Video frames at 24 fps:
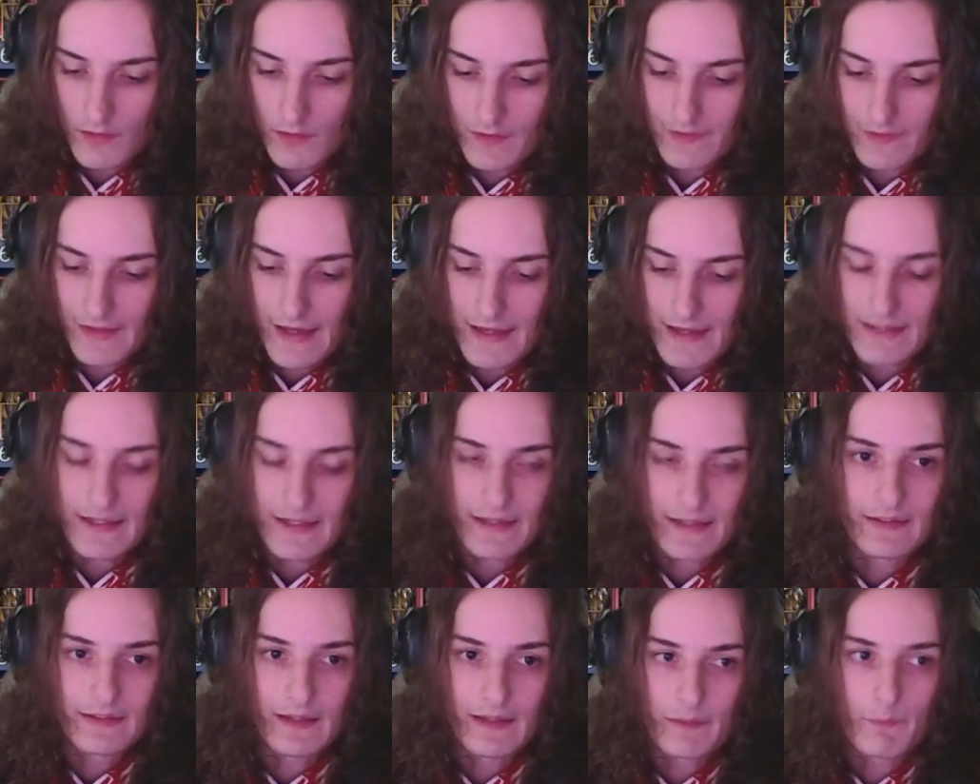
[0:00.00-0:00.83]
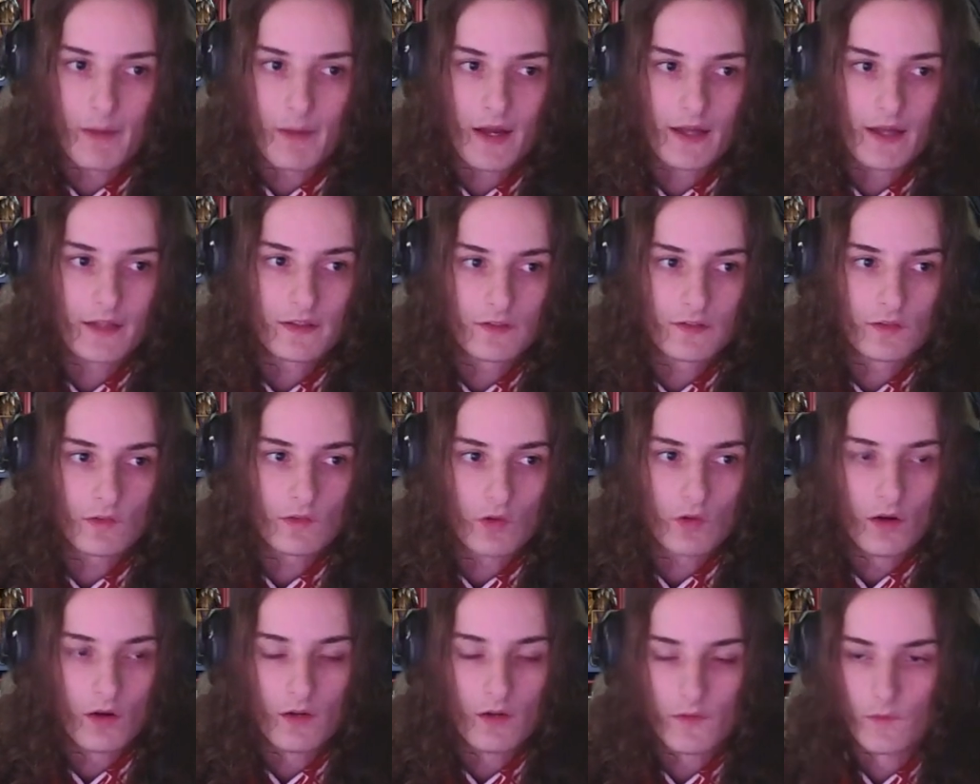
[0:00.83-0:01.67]
Annihilating Might,
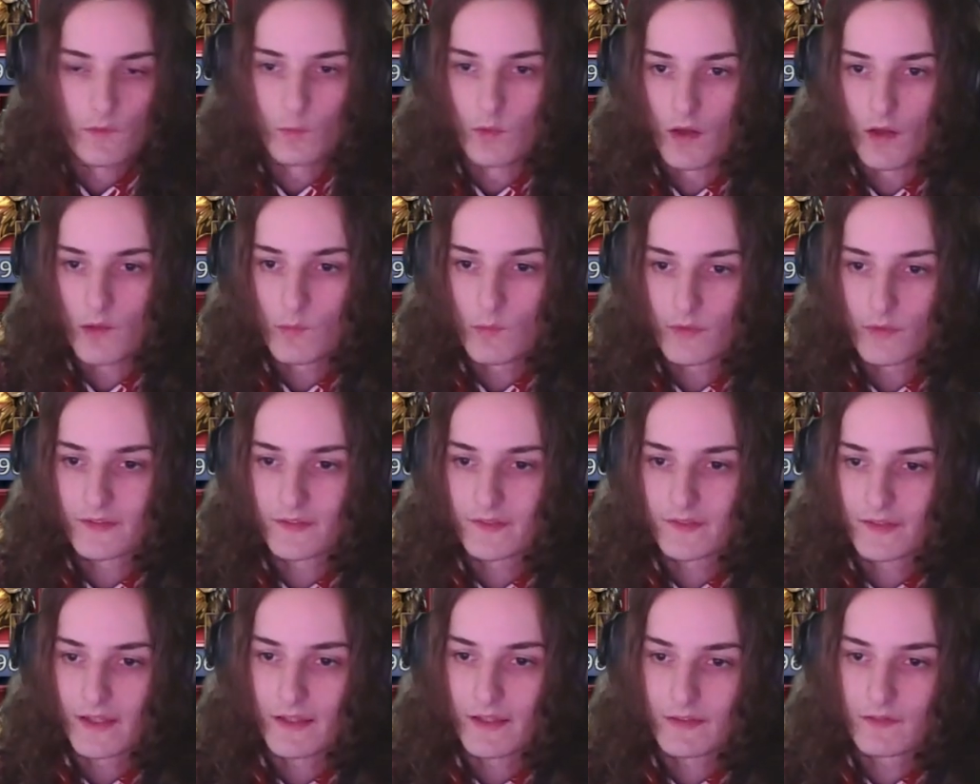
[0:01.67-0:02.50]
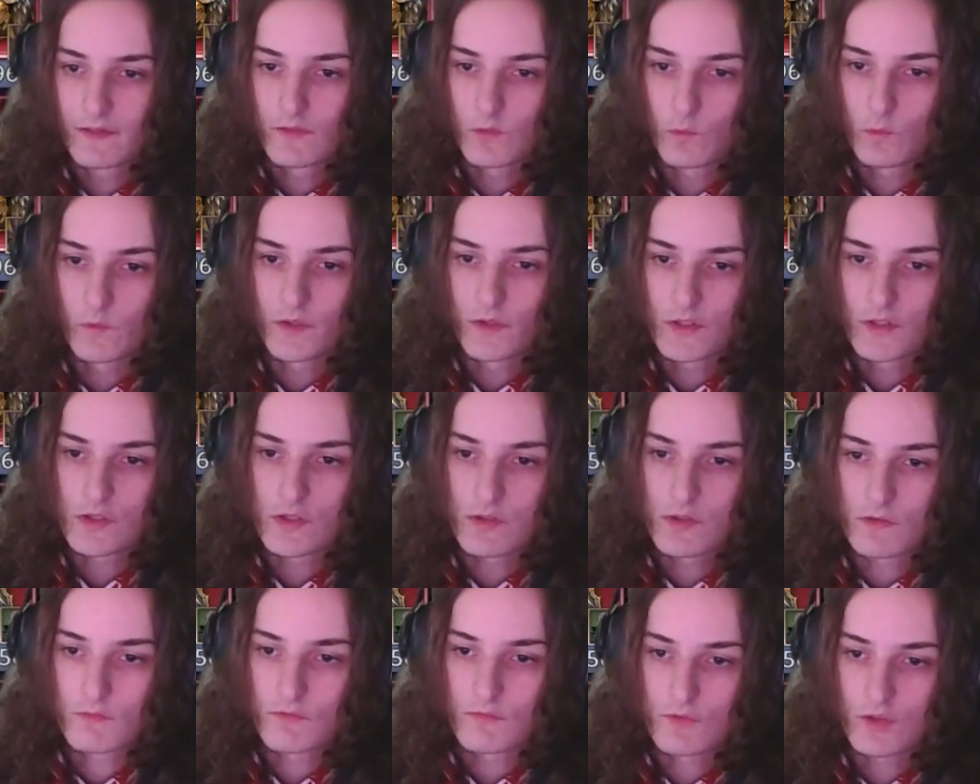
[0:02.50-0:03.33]
or the Whirlwind set,
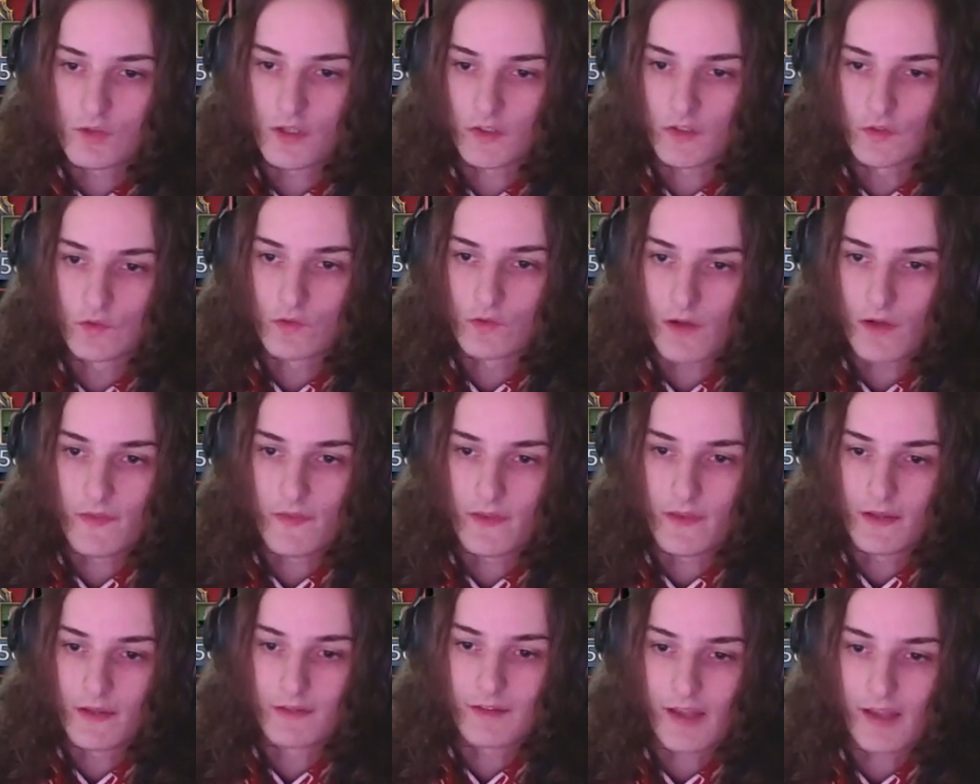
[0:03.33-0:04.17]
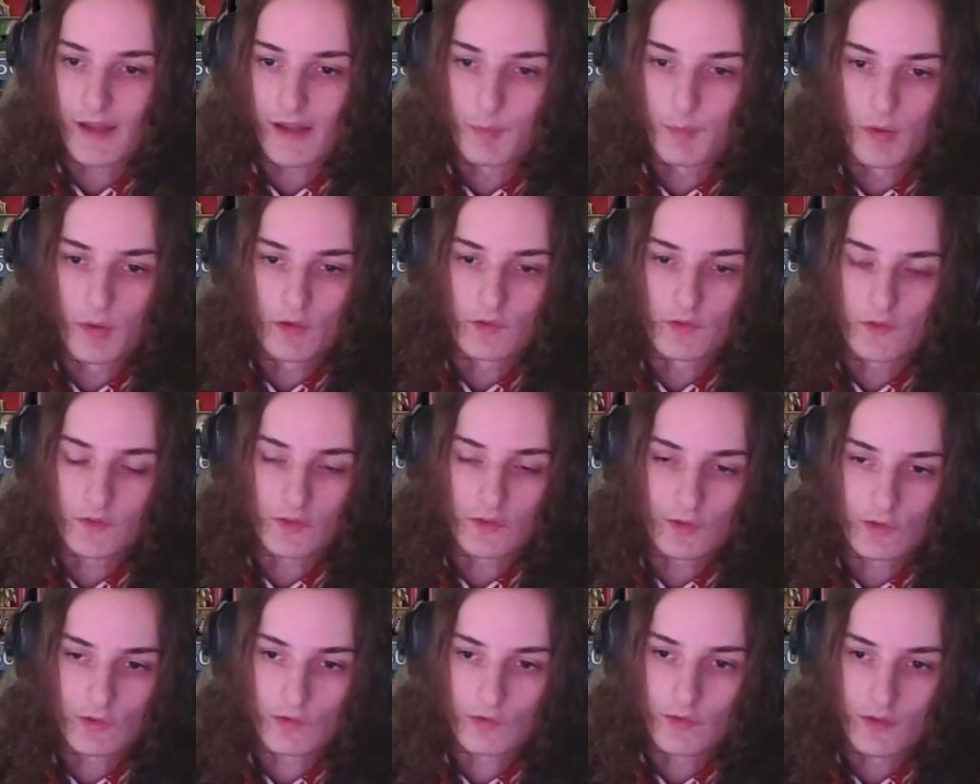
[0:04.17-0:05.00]
which just run attack bonus
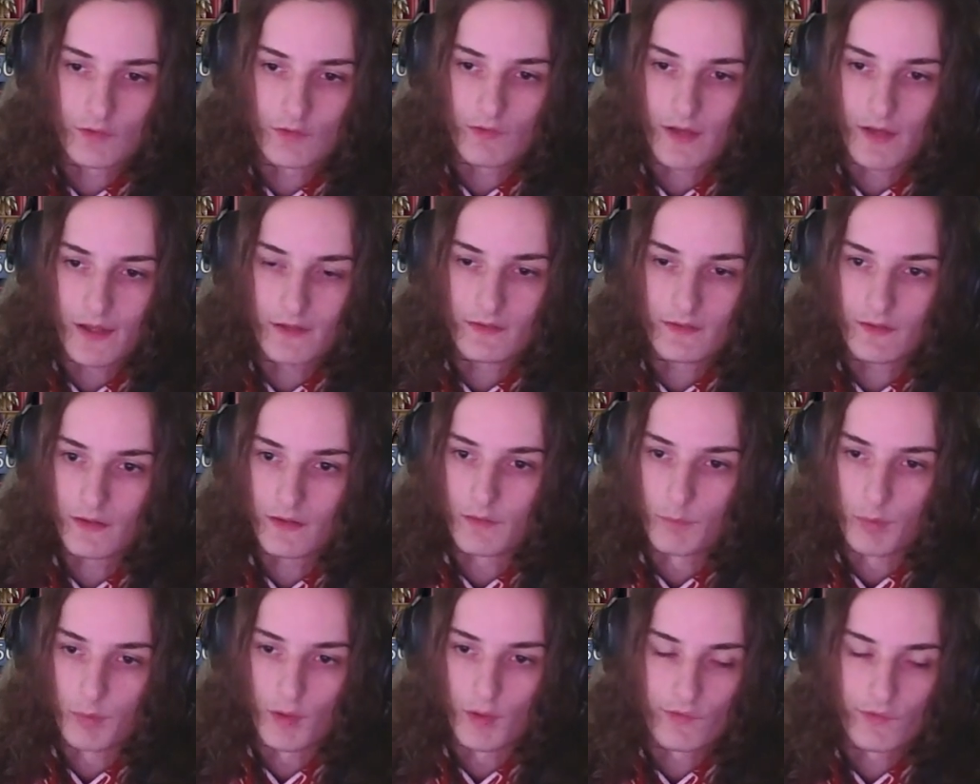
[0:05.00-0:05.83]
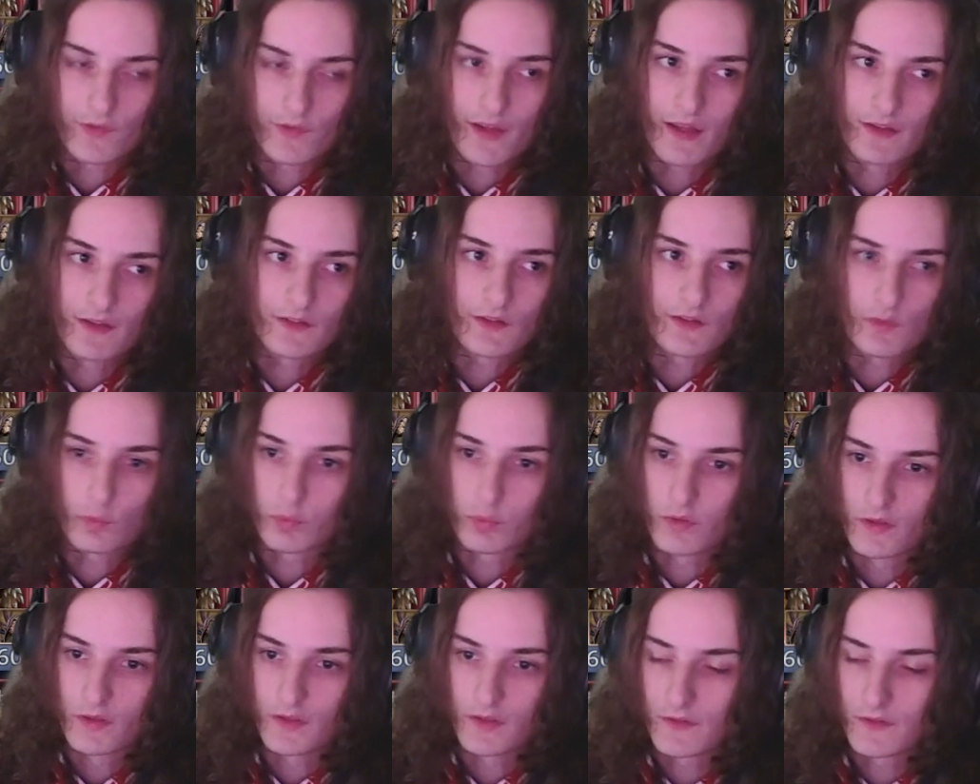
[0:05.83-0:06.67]
and crit rate in both cases.
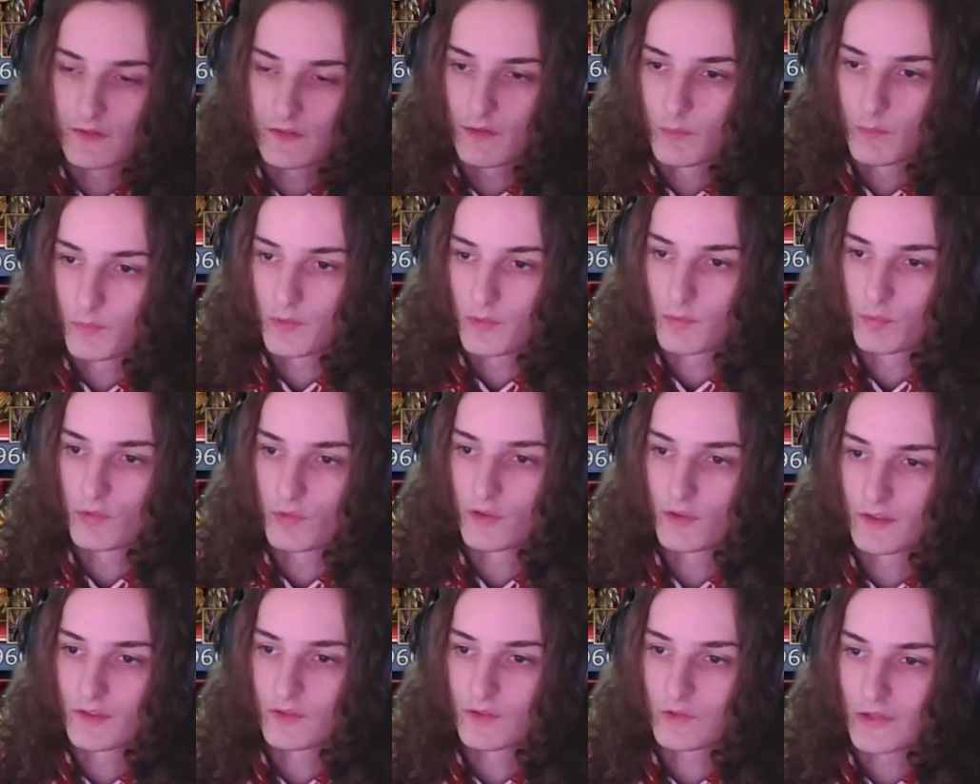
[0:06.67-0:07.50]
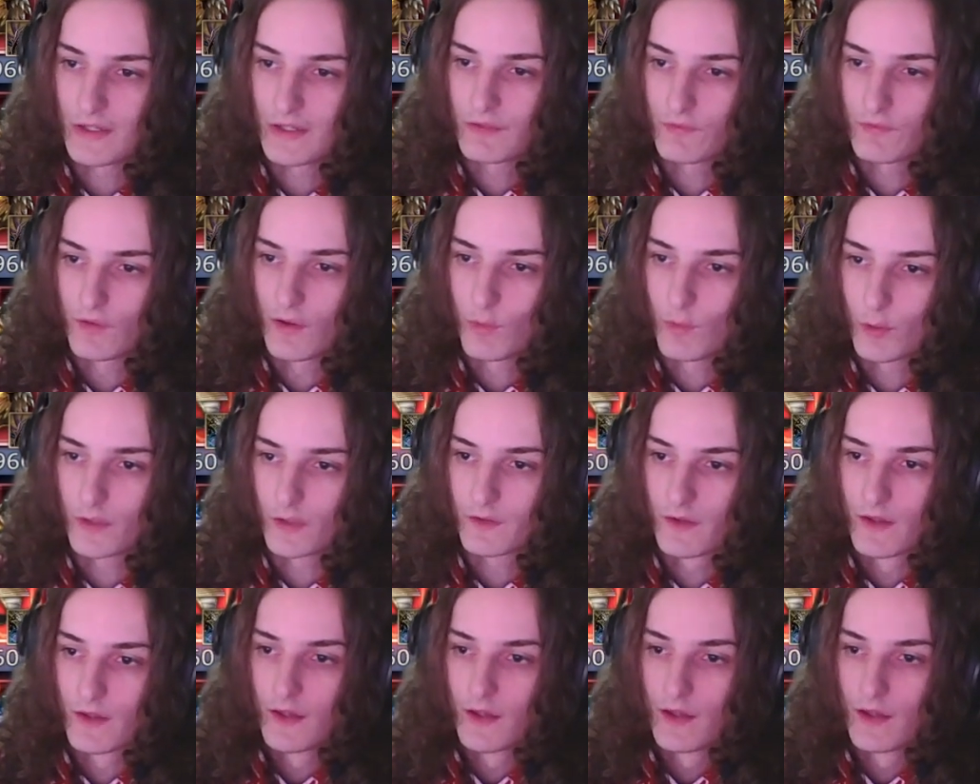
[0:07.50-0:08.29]
Pretty simple, pretty straightforward.